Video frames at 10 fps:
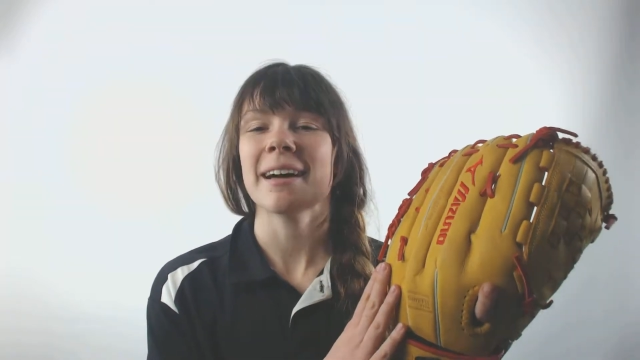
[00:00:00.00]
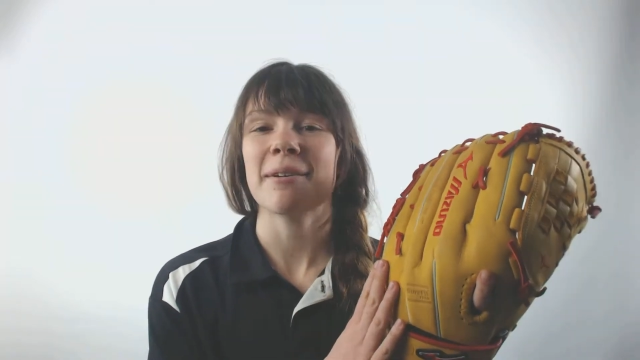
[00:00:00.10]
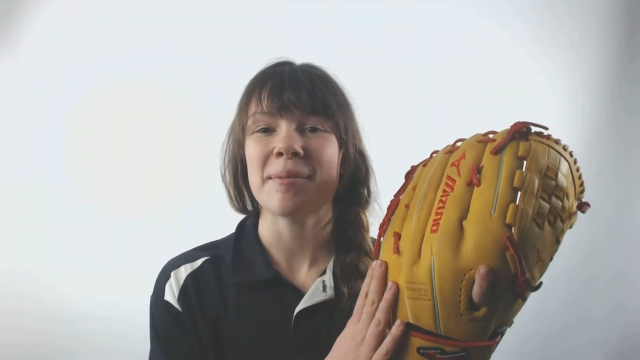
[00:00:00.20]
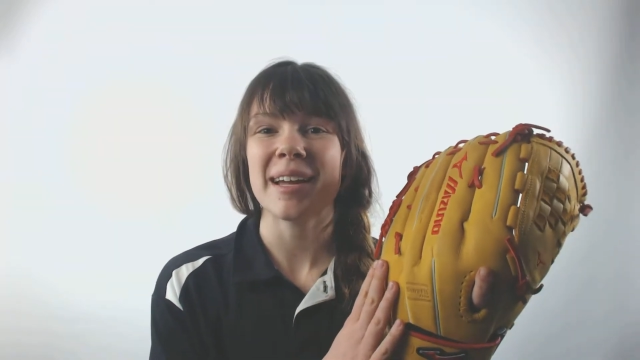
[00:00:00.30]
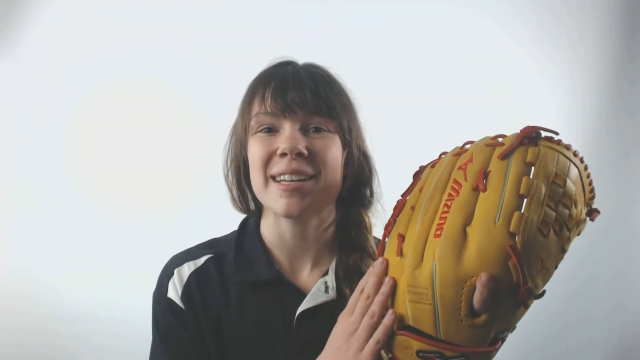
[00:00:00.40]
that
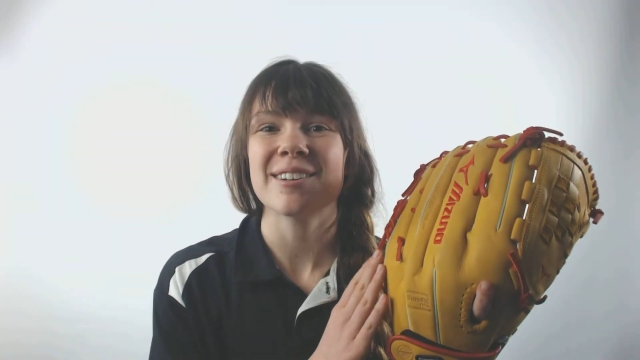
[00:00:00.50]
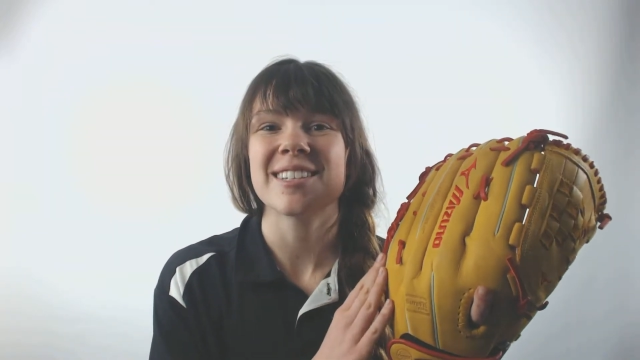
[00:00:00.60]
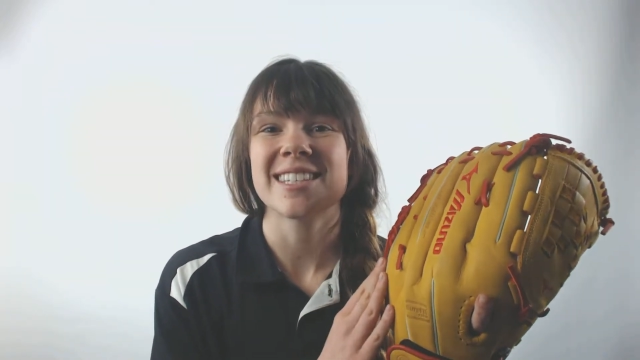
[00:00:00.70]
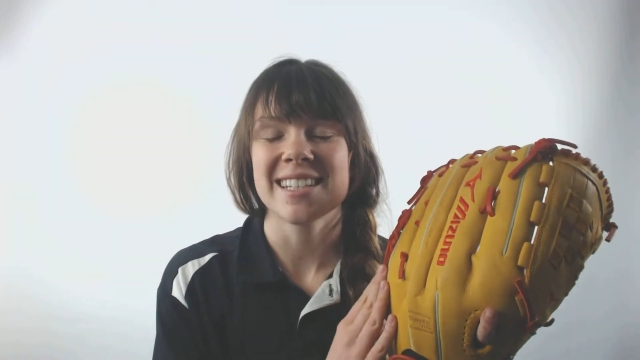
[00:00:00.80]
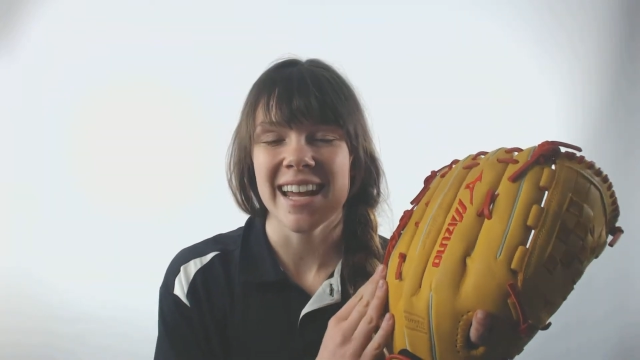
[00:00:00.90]
will make you
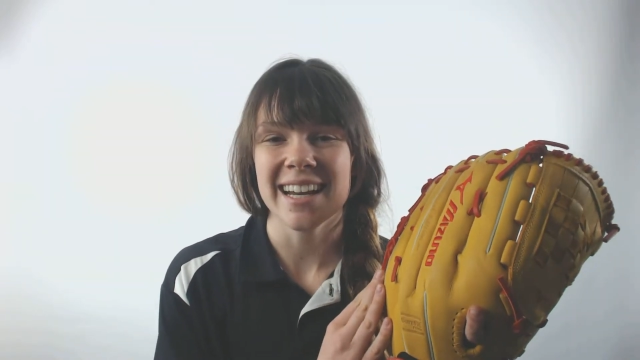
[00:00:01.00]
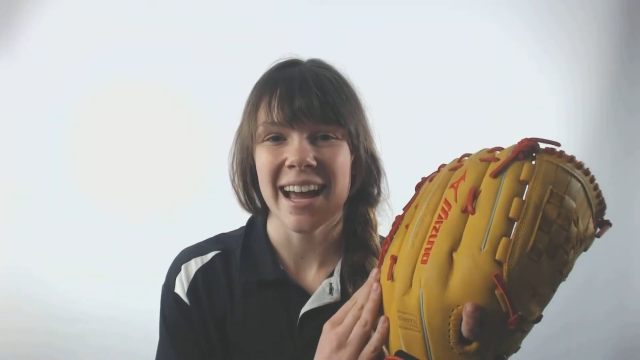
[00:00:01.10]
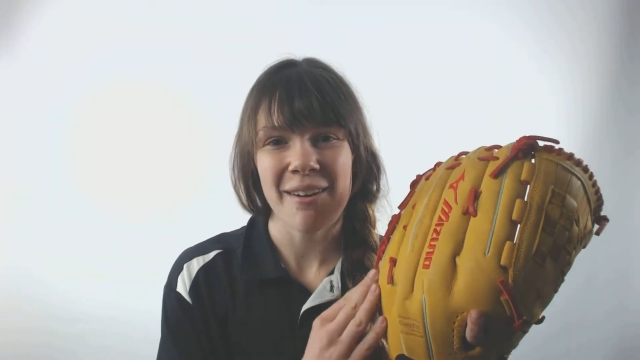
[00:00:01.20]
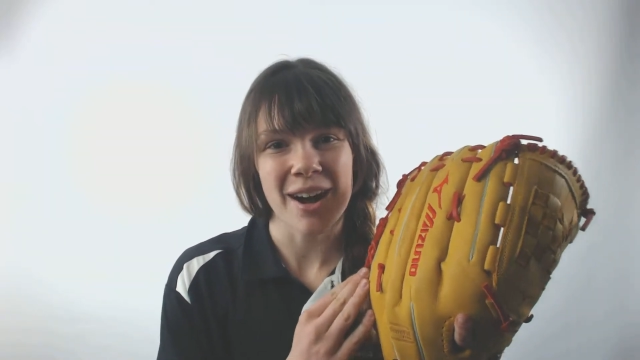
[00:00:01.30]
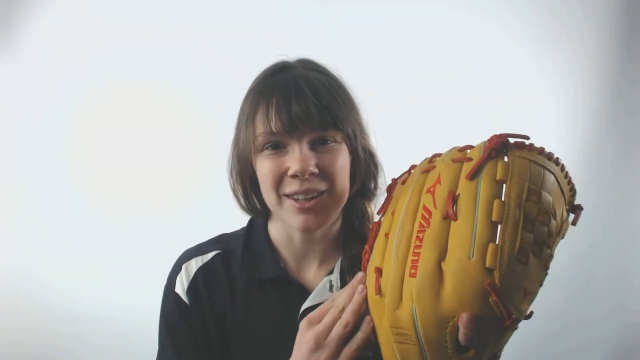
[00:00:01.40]
stand
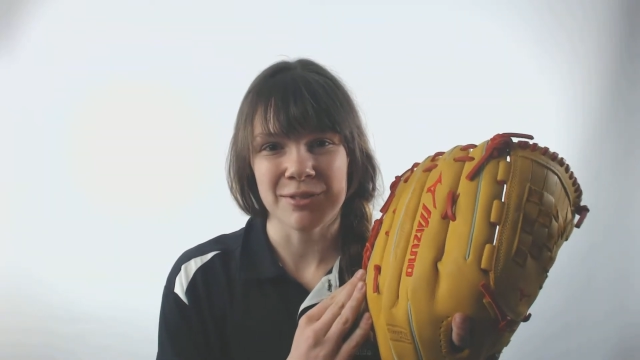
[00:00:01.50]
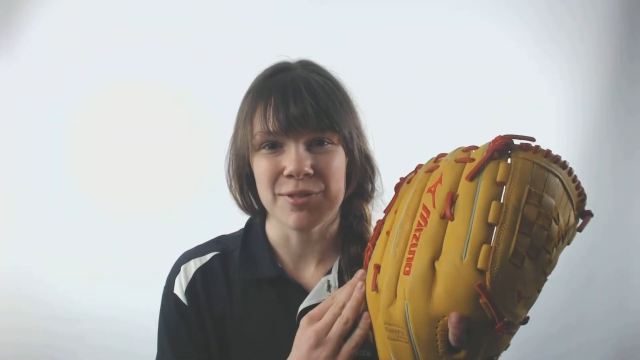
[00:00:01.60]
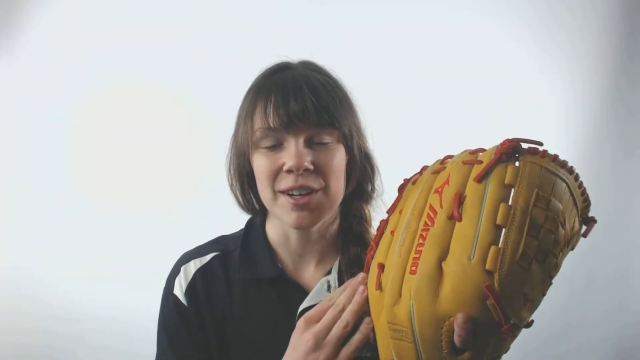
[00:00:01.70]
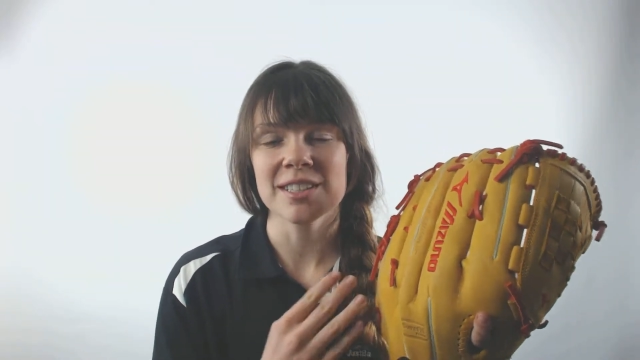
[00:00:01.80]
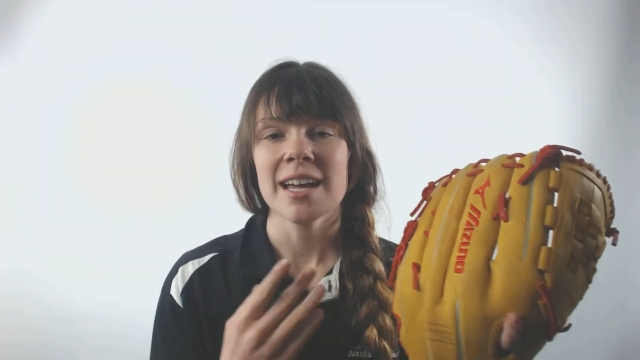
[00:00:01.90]
out on the
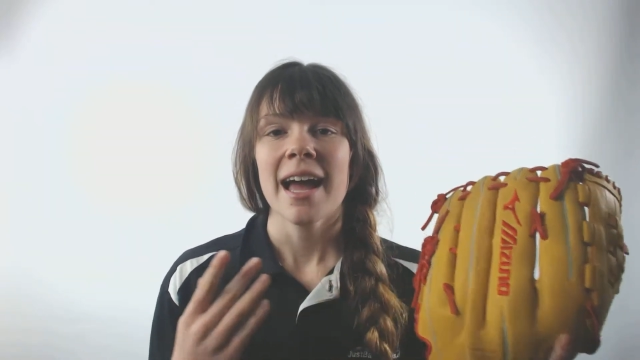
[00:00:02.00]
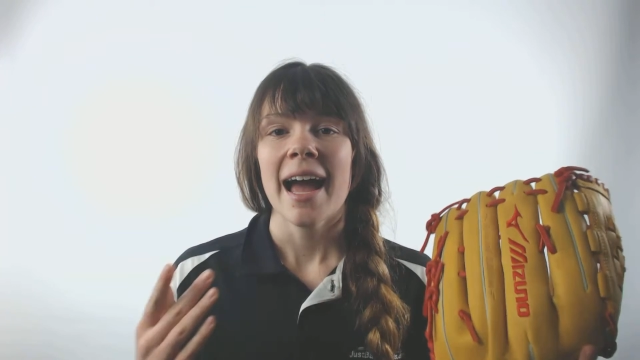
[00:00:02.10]
field